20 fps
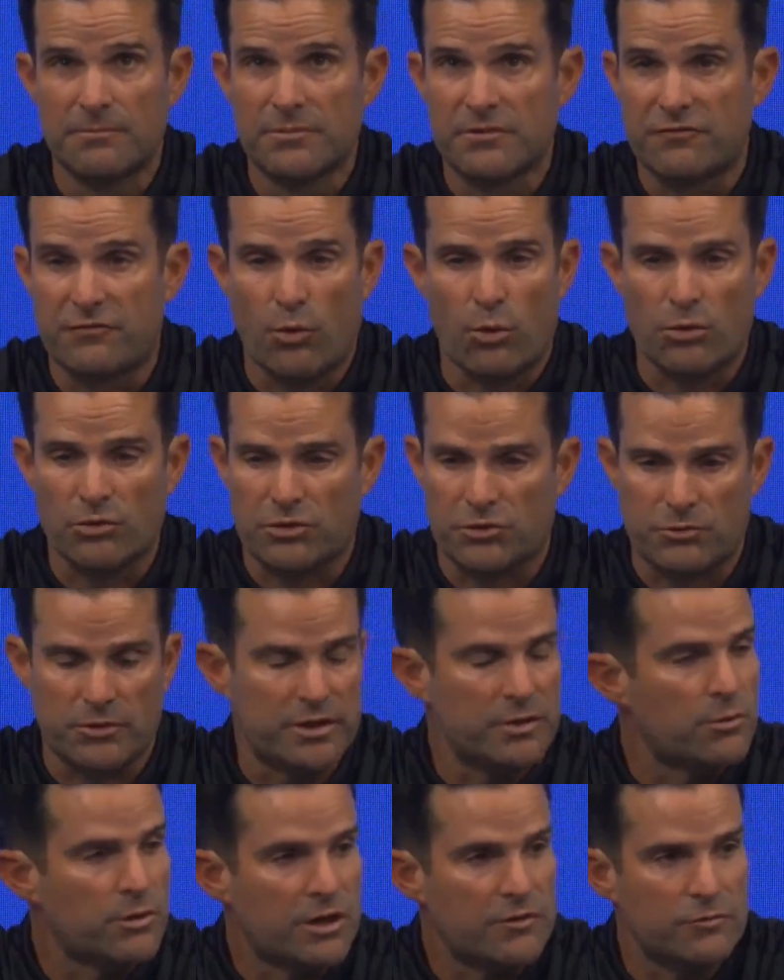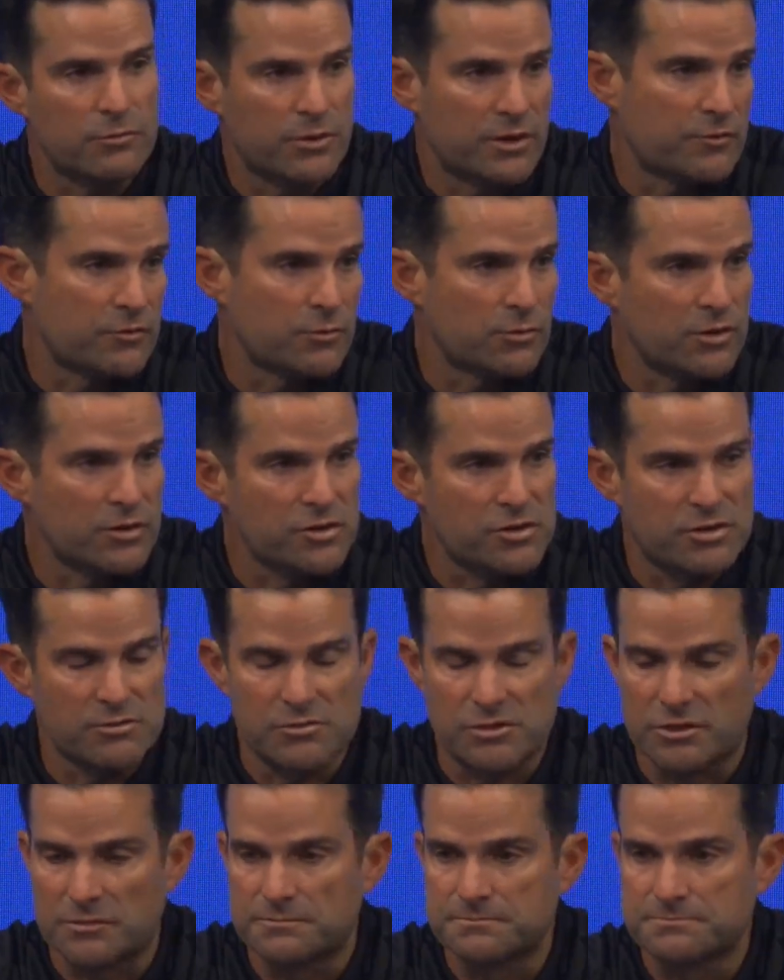four, three, whatever it was.
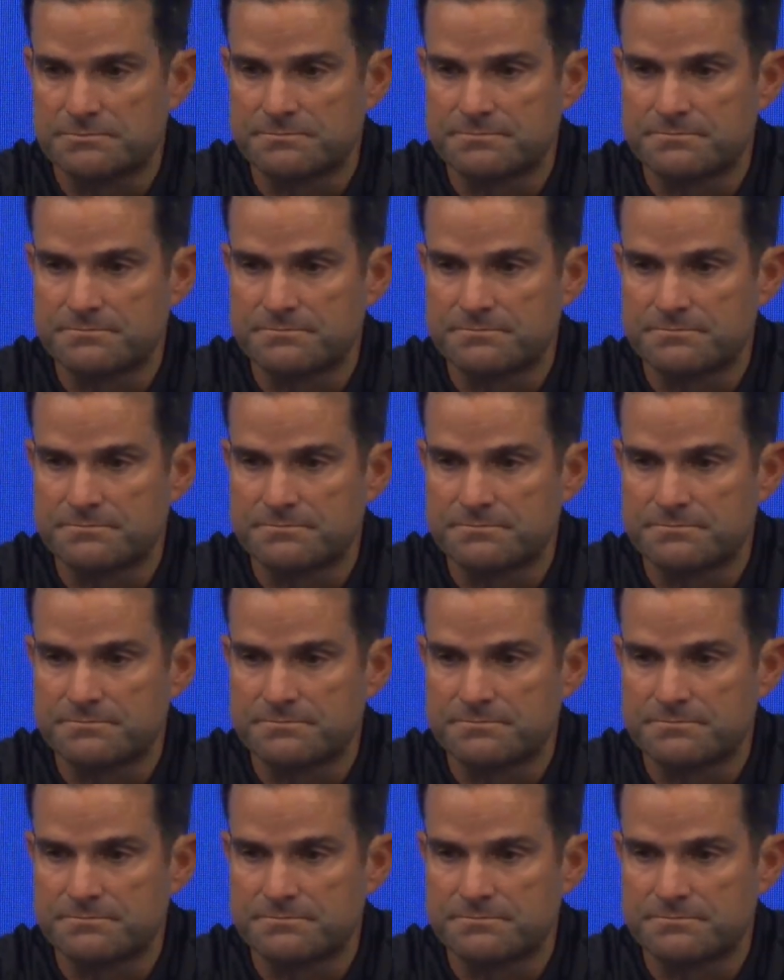So.